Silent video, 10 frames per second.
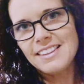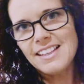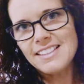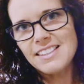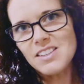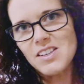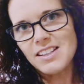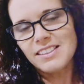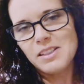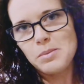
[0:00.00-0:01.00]
Let's talk
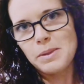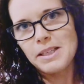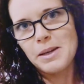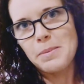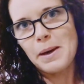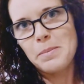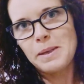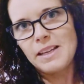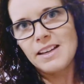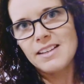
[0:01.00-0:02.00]
a little bit about
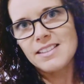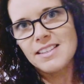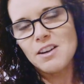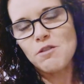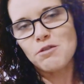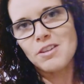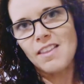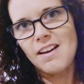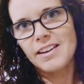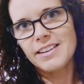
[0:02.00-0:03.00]
being
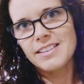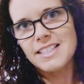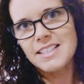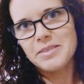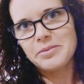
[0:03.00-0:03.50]
self-reliant.